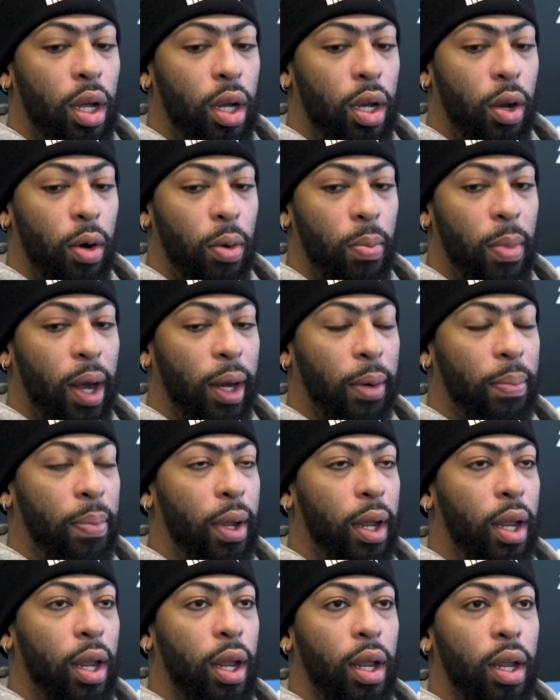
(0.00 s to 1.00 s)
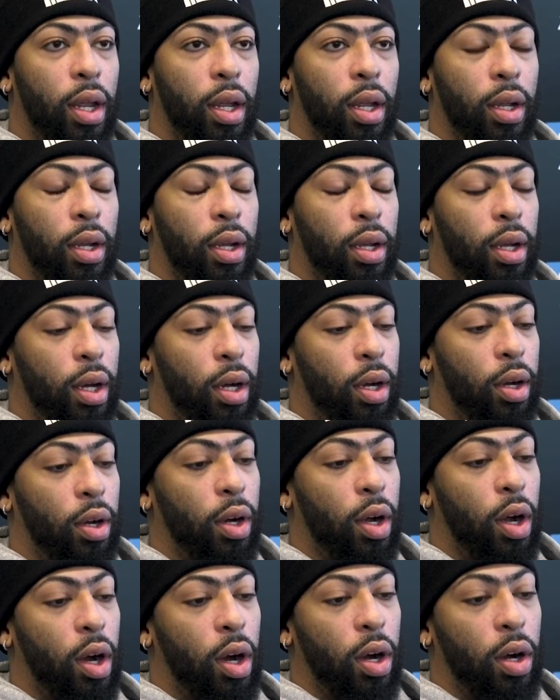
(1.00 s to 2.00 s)
you know, Mike P
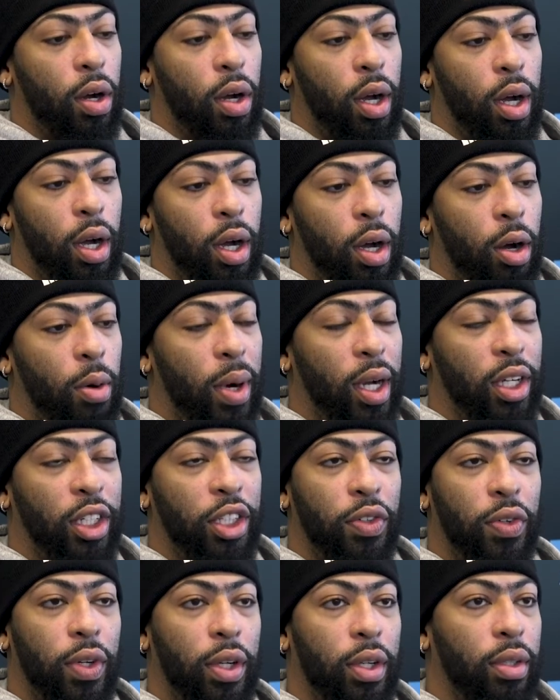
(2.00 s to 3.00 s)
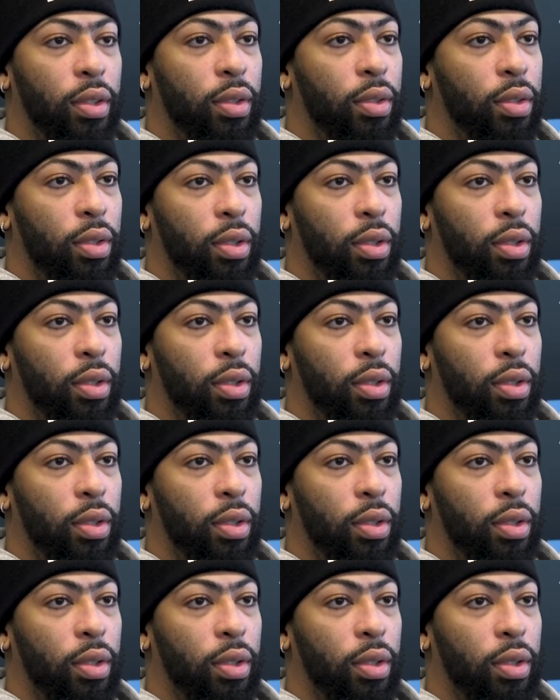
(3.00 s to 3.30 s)
on our on my shooting